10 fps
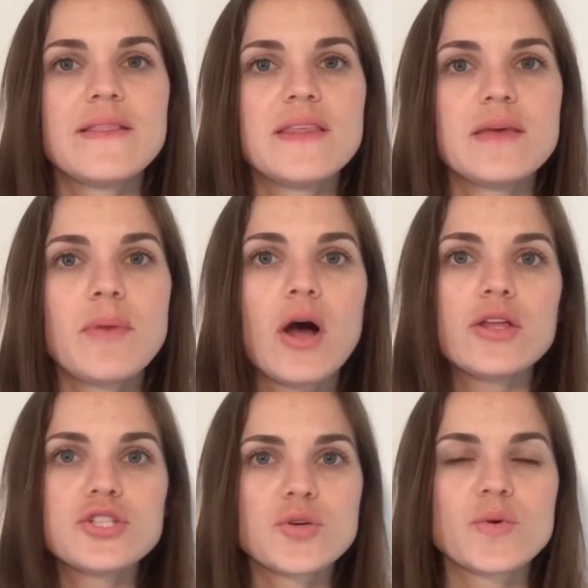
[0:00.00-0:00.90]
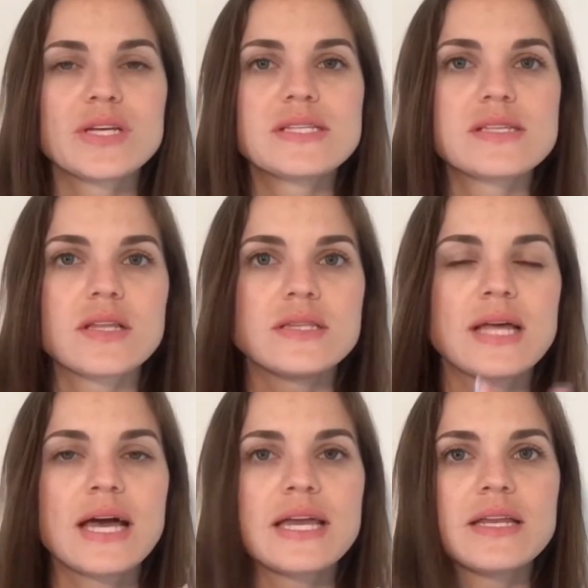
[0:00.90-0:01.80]
the Paula Choice
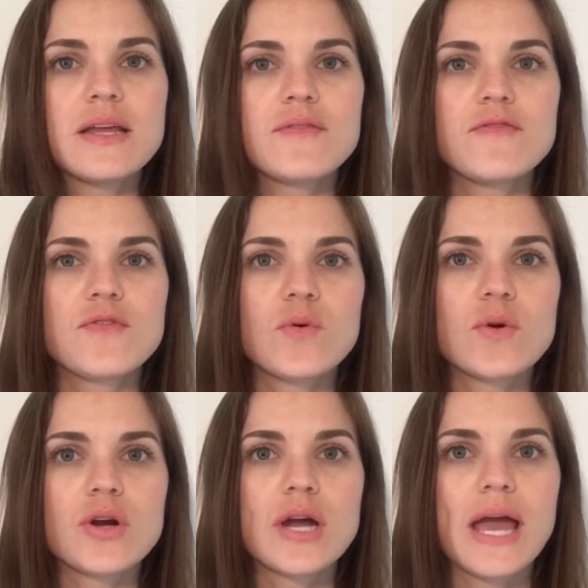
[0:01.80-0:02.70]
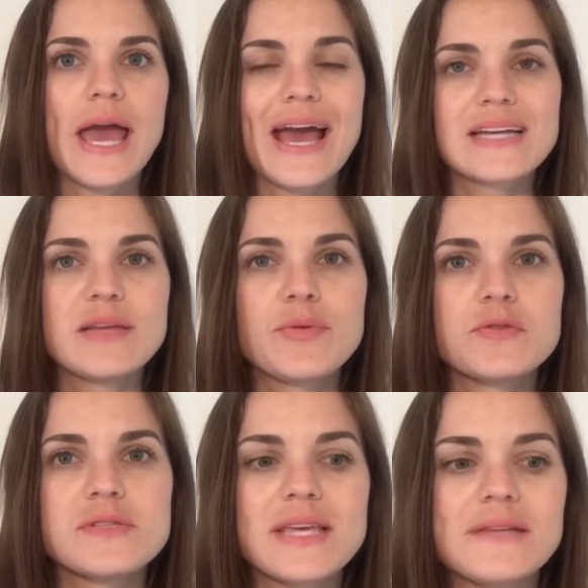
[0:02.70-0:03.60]
line for acne
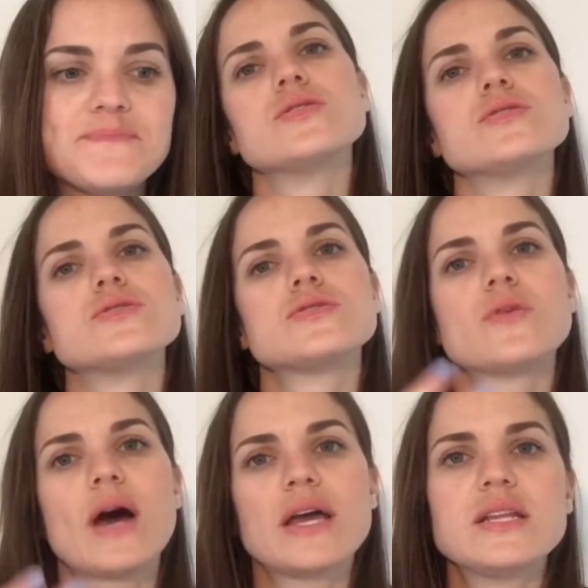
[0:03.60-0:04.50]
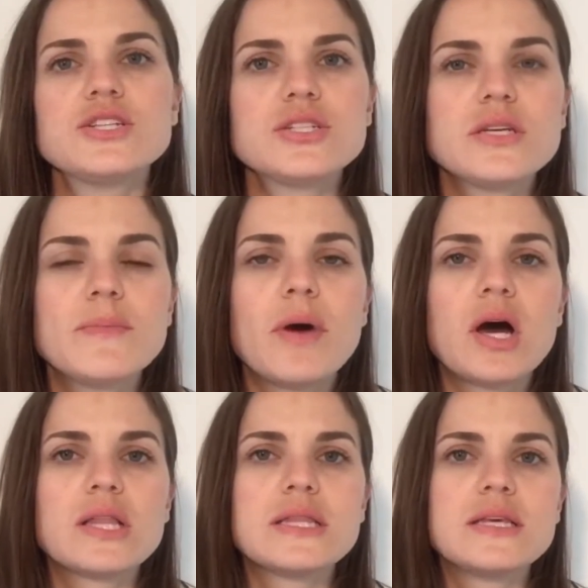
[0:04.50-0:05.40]
prone skin. So I initially
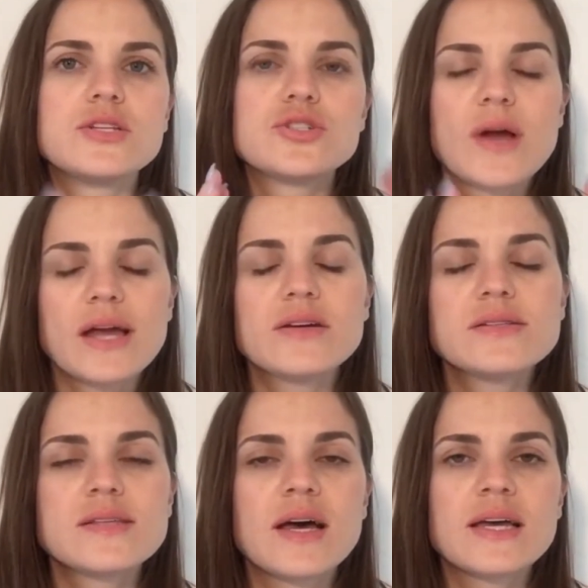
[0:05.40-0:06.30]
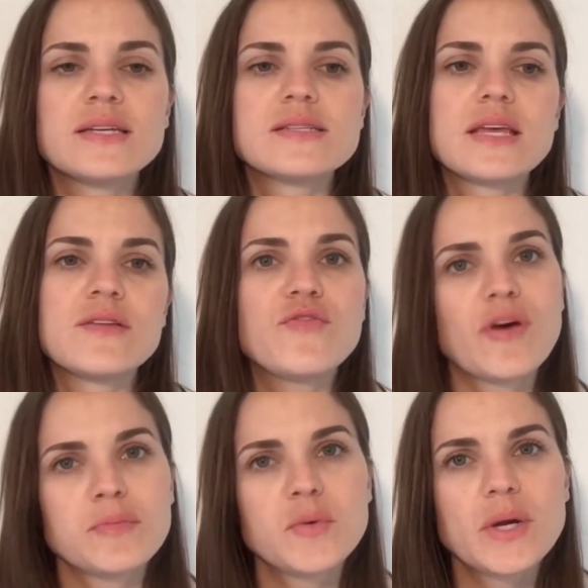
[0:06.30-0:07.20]
bought the trial size in
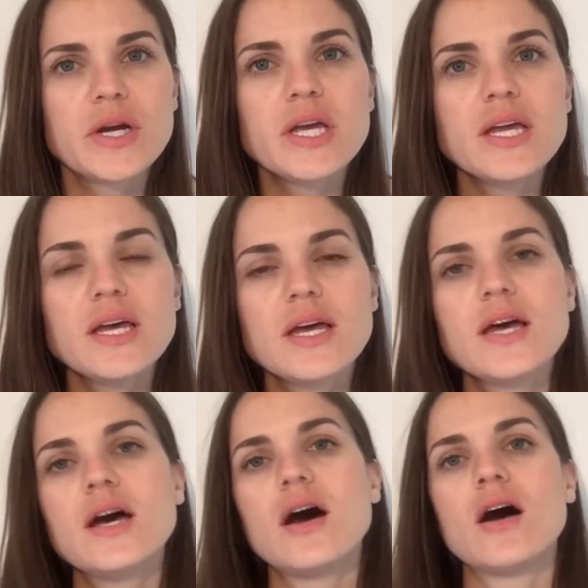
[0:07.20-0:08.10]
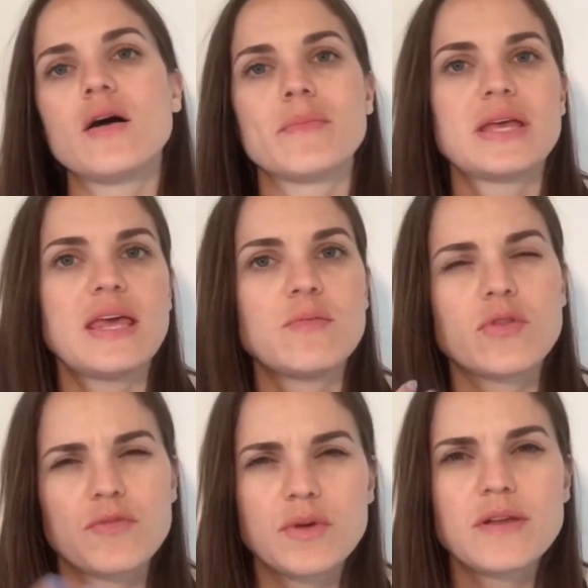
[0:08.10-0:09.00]
February. It came with
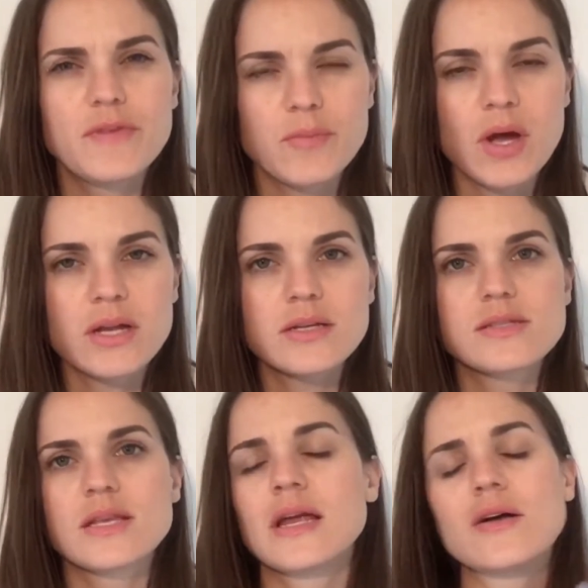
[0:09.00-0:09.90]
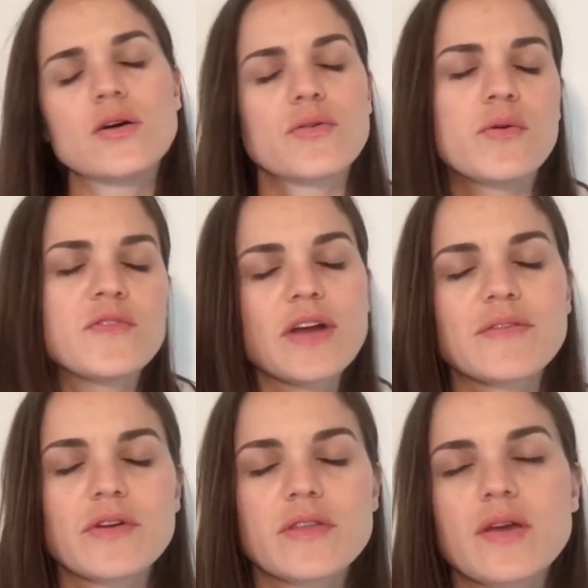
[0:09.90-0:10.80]
3 different products and I'll go over
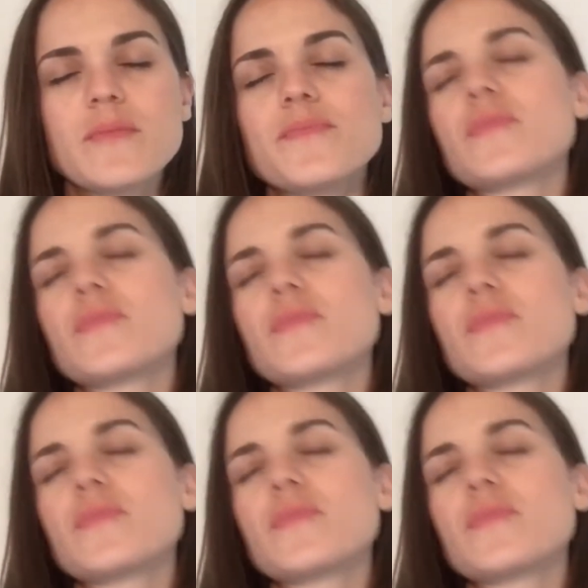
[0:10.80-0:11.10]
everything.